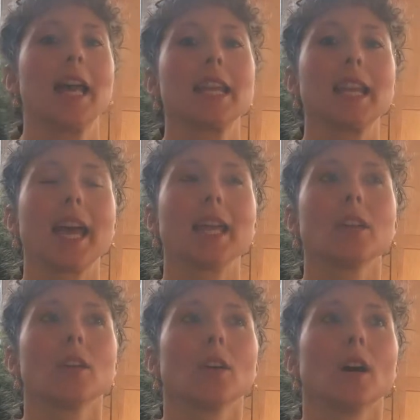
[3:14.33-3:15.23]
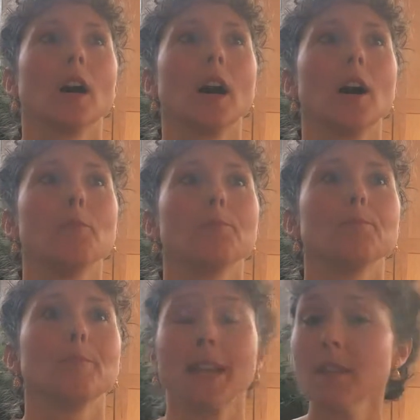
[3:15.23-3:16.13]
And again,
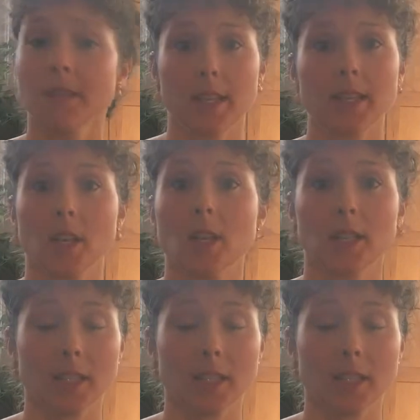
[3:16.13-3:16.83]
many of us are a